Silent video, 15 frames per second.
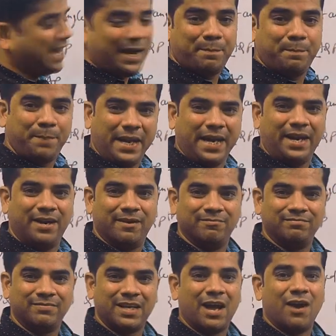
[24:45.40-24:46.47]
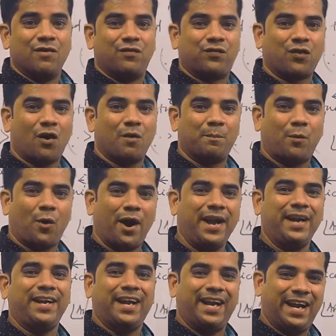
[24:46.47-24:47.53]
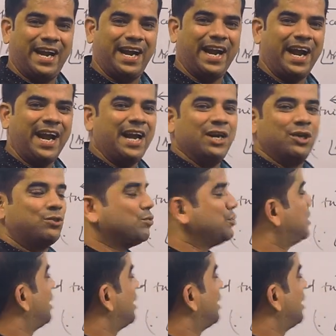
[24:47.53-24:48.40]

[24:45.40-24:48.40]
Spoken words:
AP from point A to